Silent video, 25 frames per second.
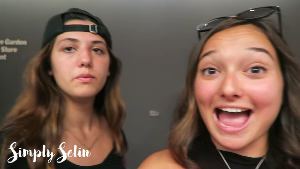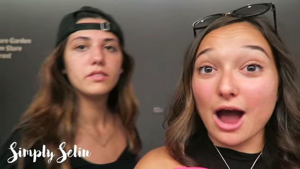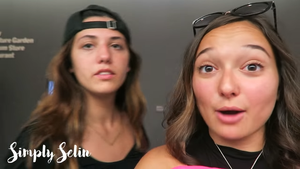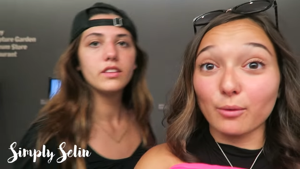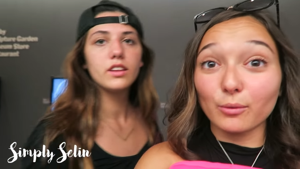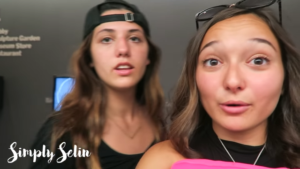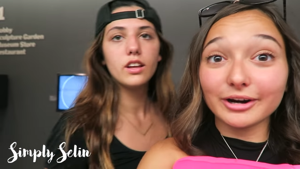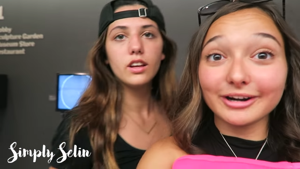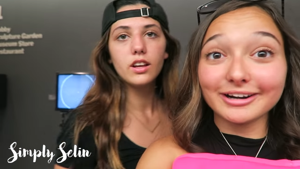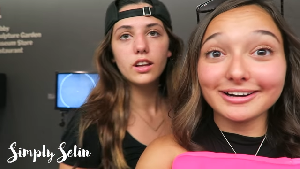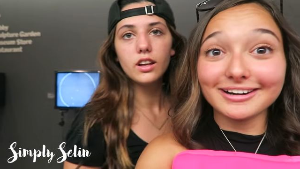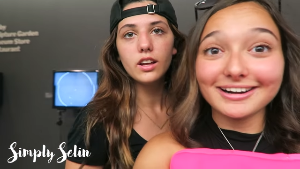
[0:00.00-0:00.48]

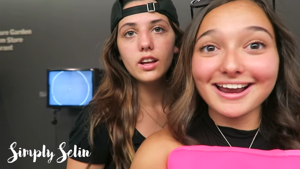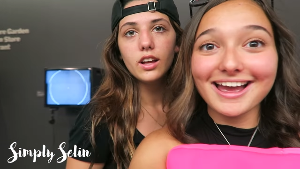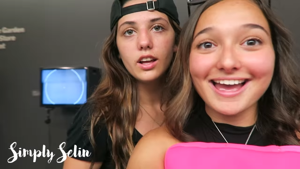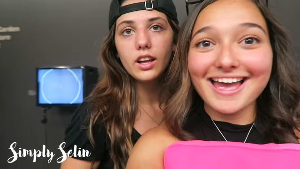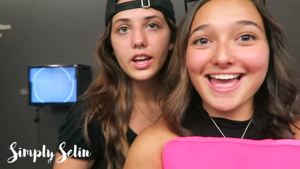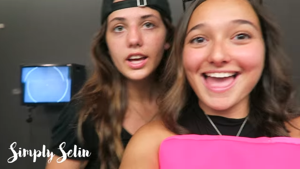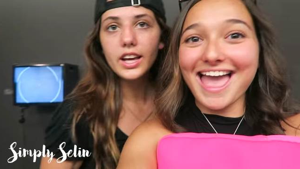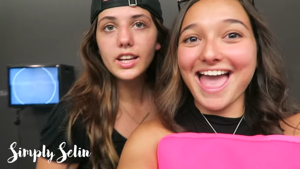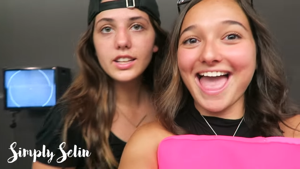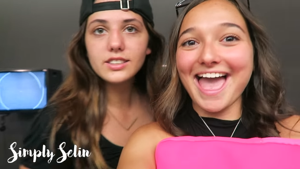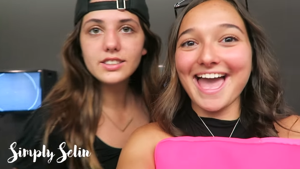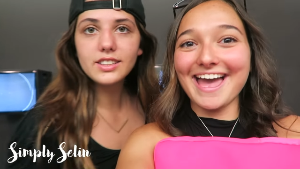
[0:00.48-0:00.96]
Speaker 1: hour,
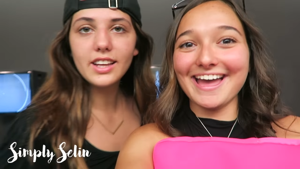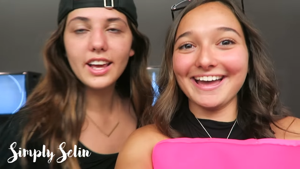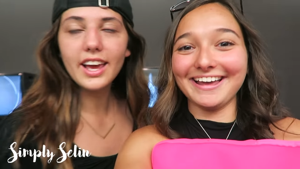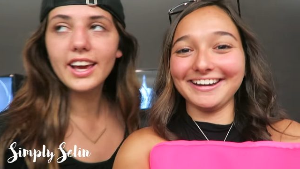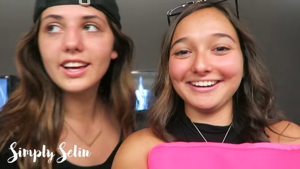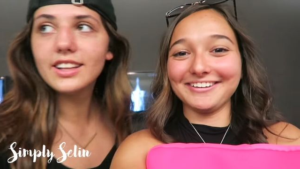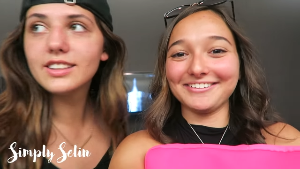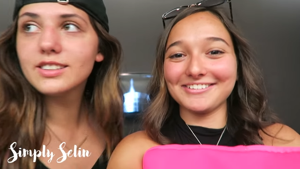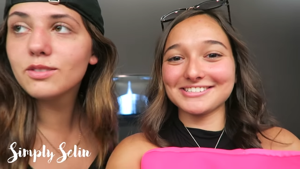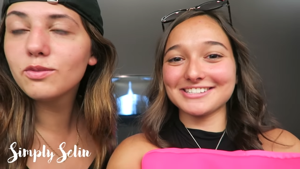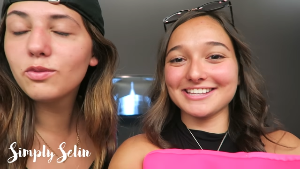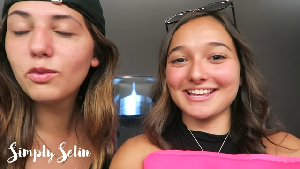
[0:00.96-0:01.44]
and
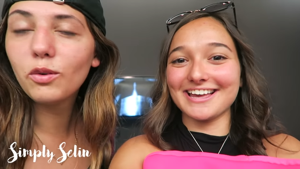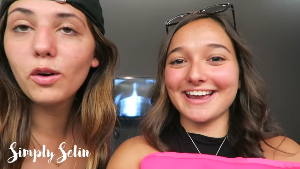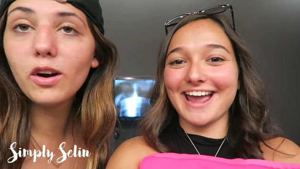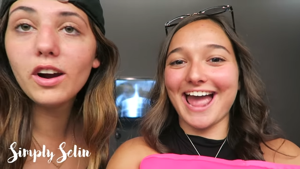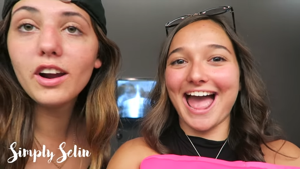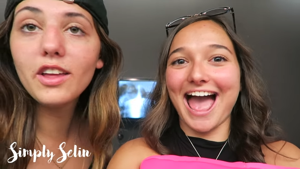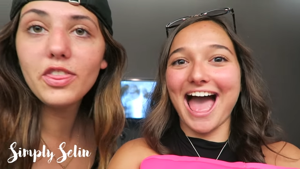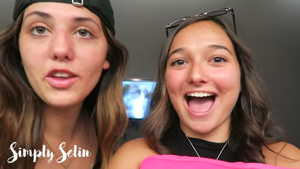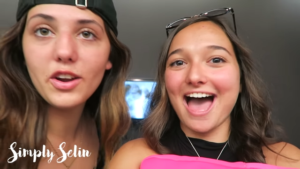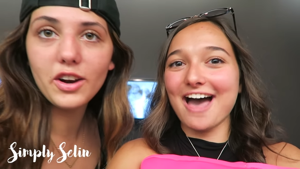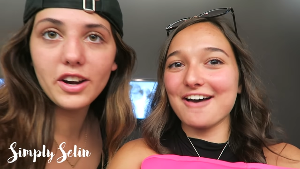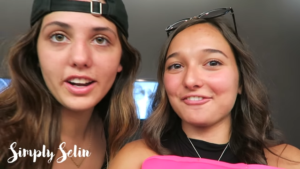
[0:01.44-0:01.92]
it was like
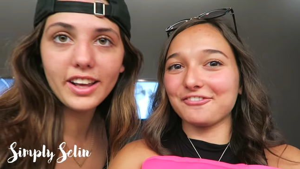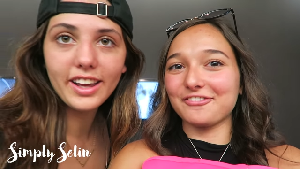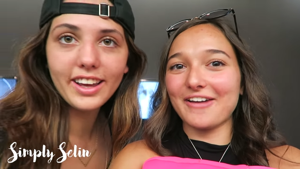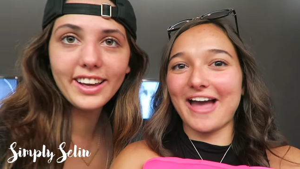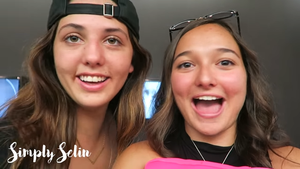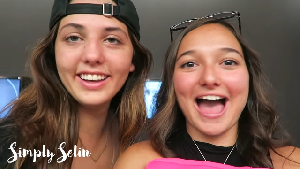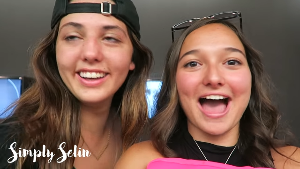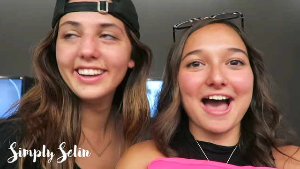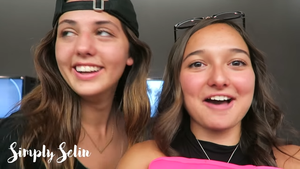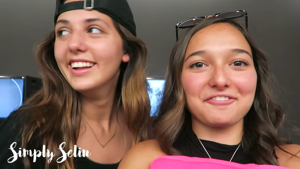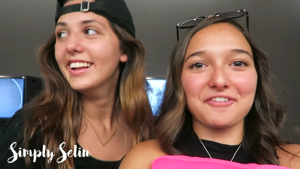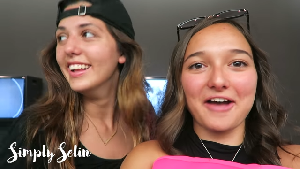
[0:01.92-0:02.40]

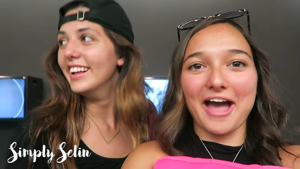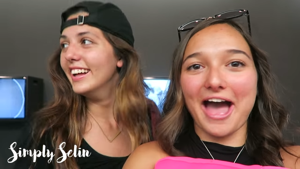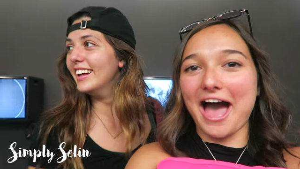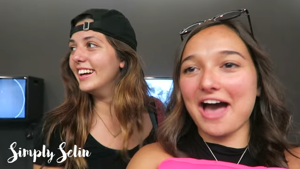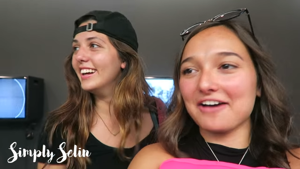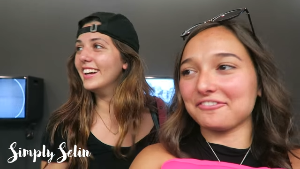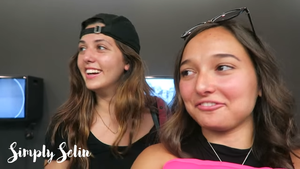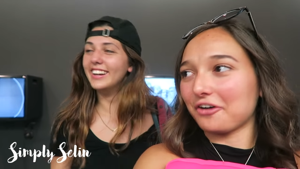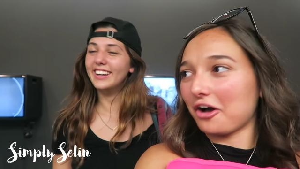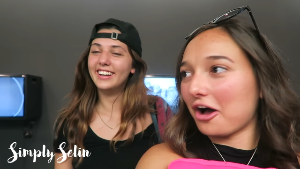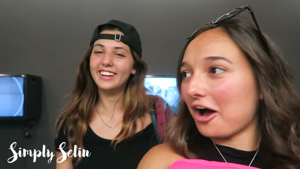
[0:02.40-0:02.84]
half